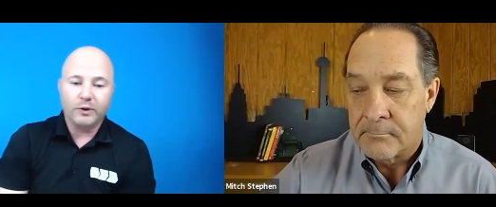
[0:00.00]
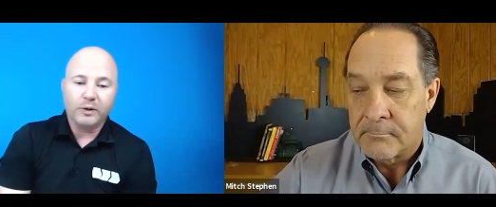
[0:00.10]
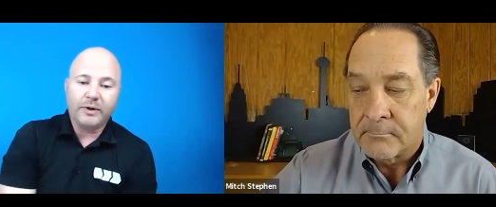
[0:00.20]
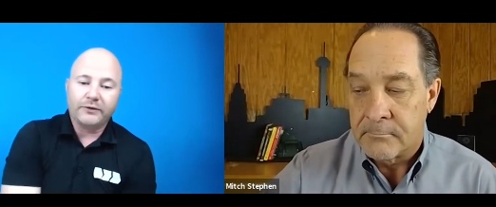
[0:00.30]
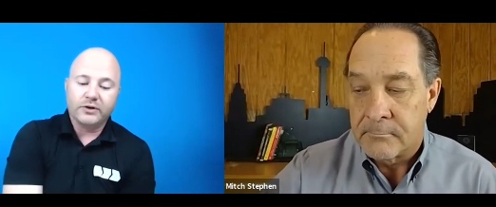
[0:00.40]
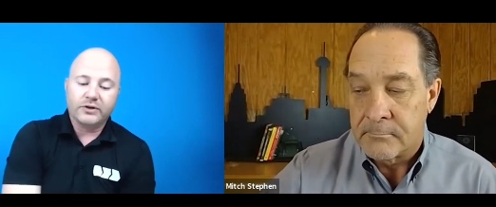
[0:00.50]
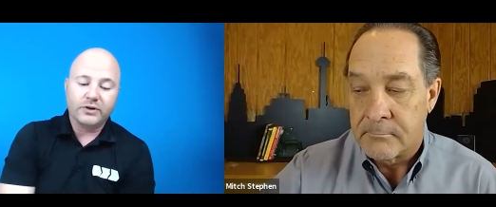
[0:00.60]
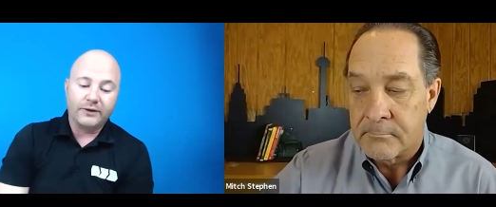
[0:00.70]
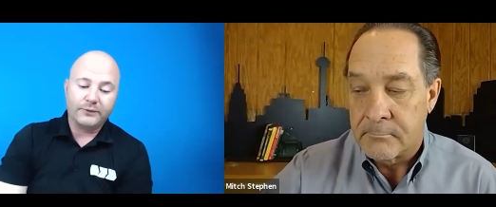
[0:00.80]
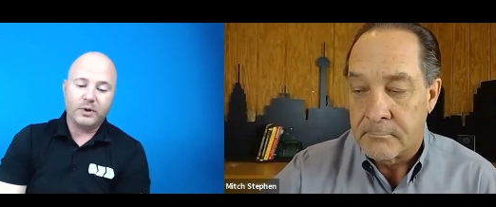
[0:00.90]
Speaker 1: My first
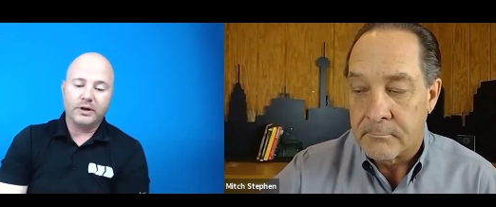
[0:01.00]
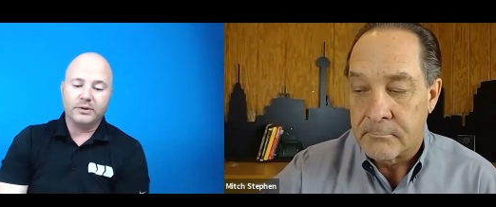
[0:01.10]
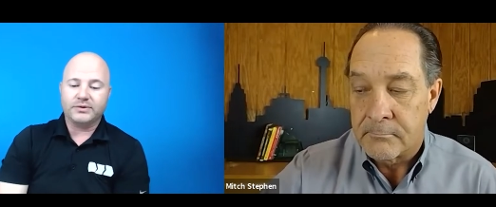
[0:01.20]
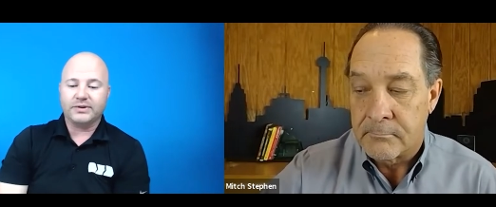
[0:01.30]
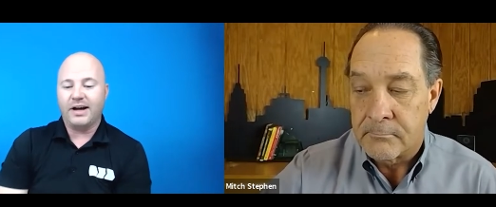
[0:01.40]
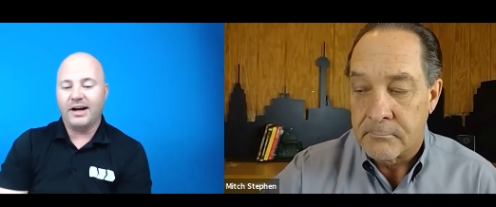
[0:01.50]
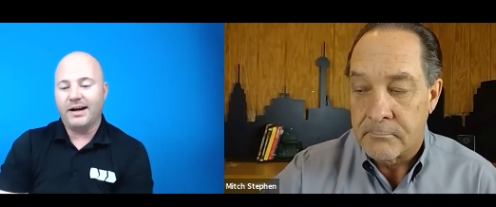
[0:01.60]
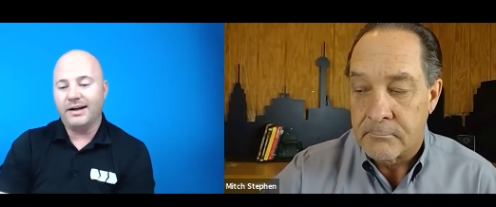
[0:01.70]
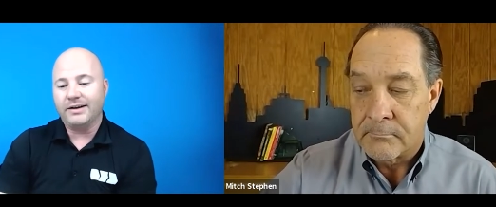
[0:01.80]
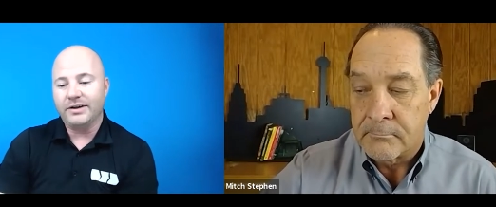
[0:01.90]
software was,
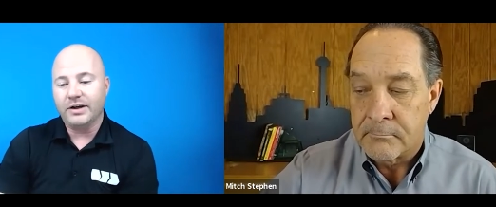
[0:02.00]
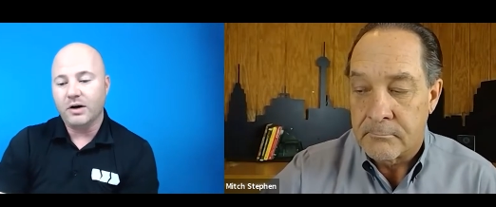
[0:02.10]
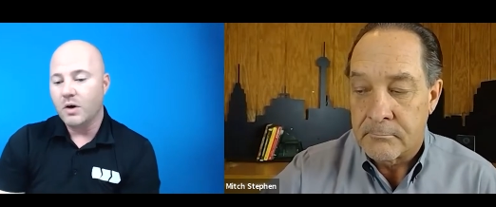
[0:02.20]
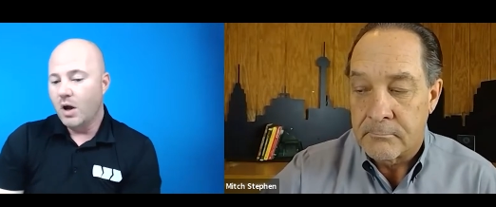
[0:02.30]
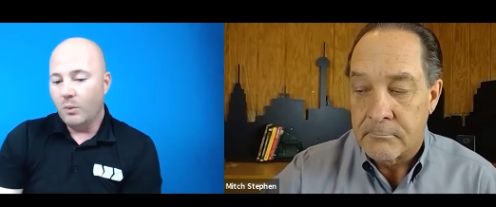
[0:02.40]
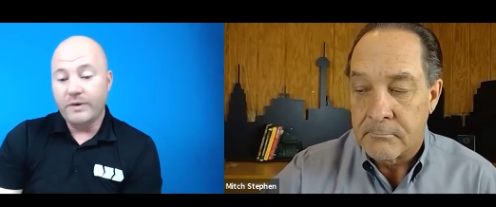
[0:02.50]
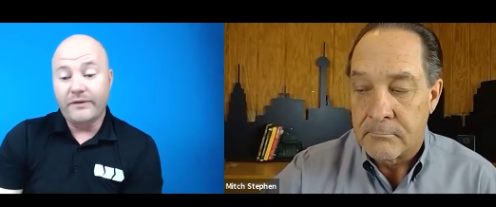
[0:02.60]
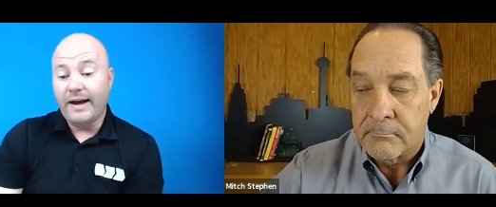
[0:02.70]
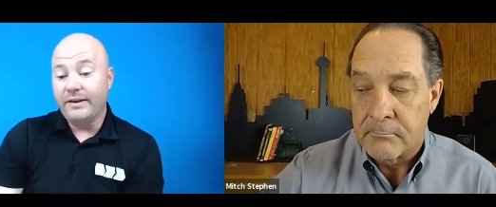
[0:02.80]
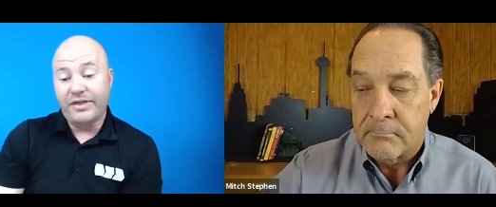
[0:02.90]
uh, you know, we've
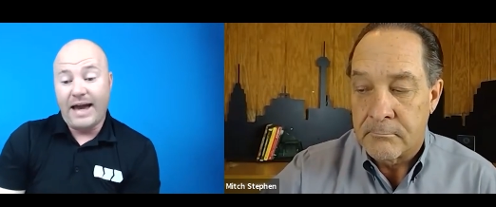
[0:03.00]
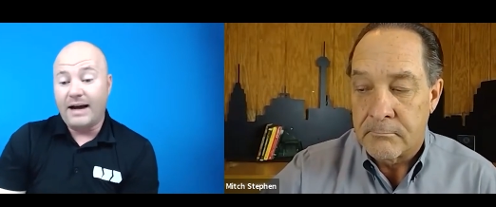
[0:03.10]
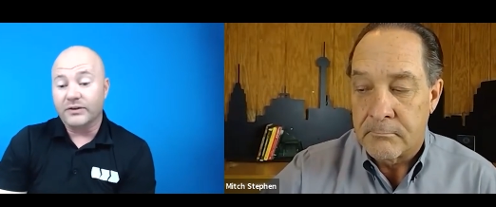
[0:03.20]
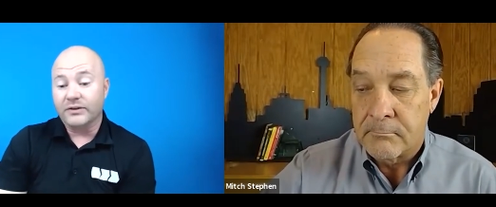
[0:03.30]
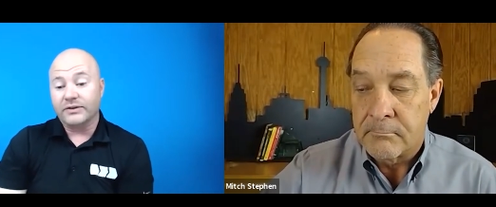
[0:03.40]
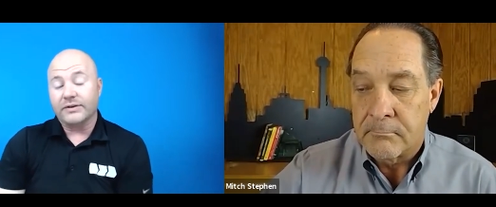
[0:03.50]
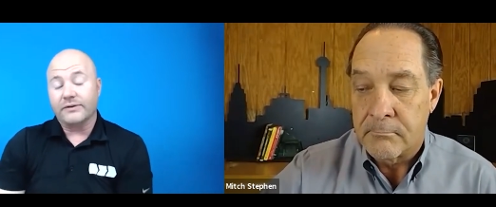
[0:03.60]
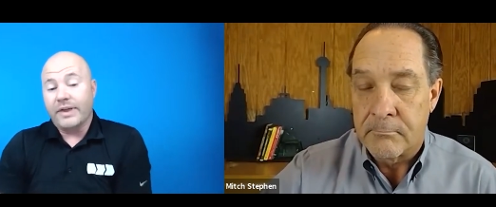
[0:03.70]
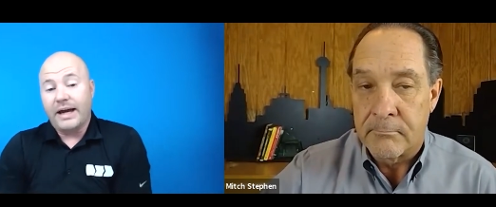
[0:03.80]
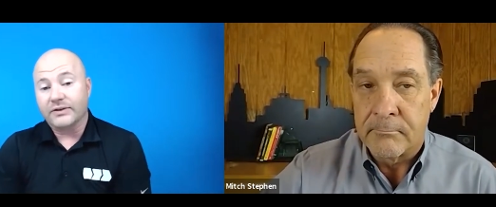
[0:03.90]
had thousands and
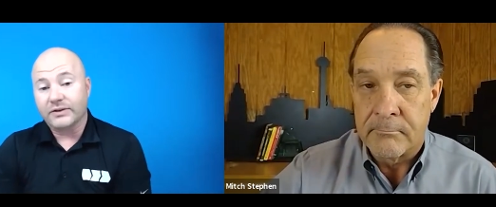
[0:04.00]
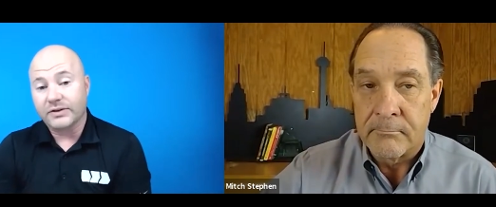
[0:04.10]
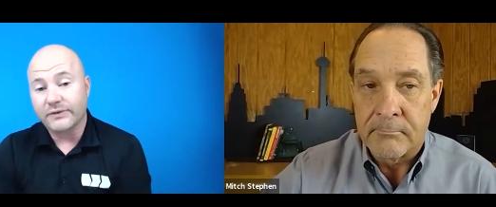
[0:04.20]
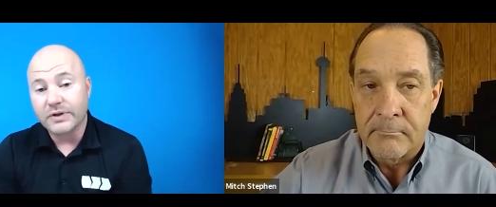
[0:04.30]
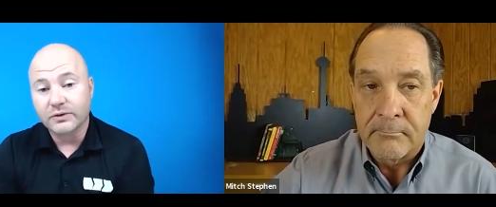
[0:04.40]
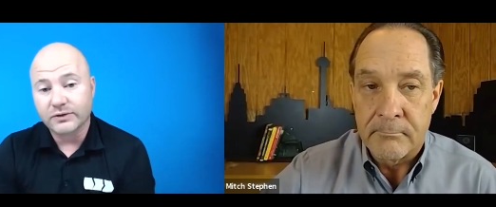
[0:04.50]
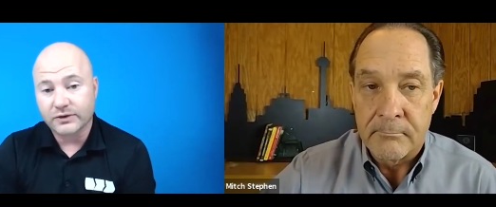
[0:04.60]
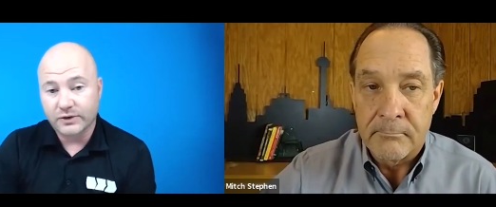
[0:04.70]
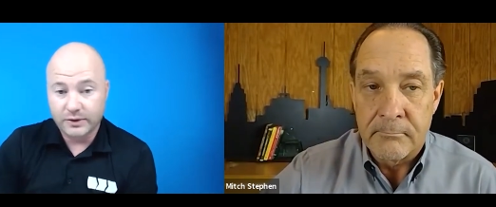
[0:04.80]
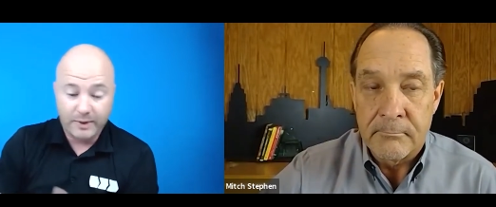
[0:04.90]
thousands of users
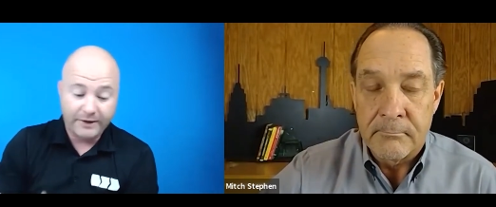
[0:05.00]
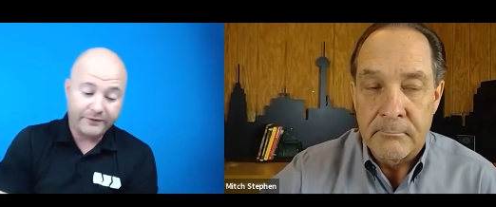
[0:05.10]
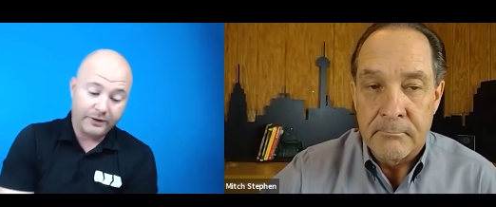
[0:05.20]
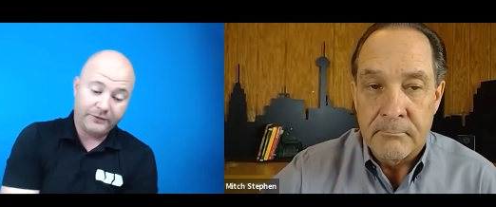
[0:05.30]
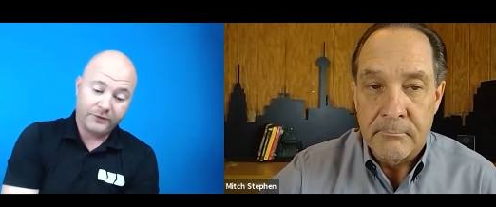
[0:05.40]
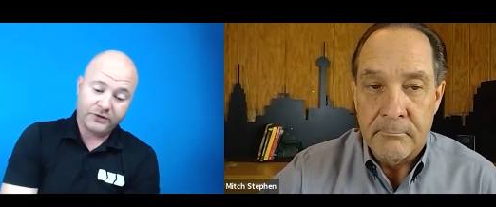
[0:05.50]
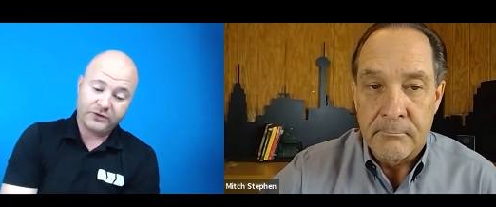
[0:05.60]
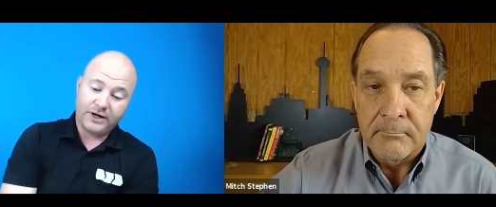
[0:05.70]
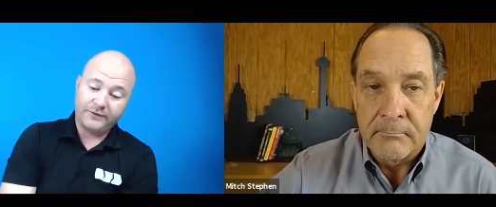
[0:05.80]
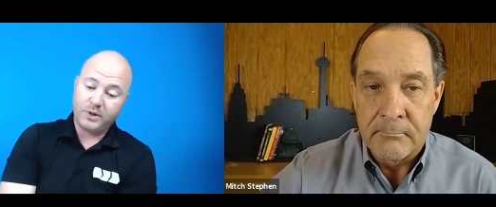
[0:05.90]
onto my very first
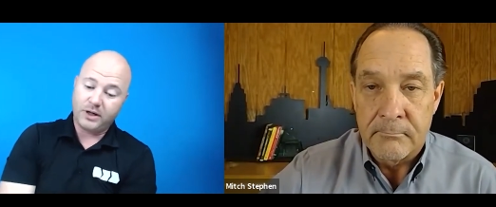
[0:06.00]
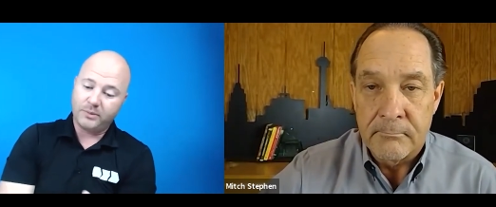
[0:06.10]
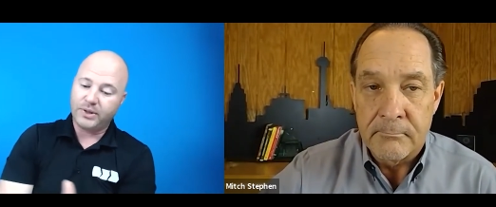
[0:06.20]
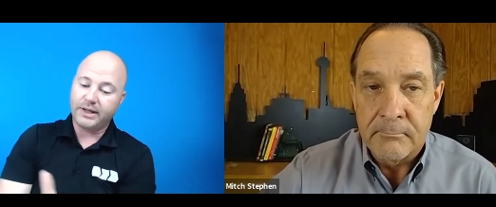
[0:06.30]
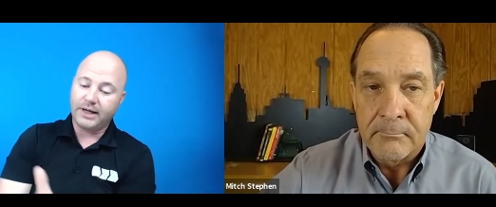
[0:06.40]
software. But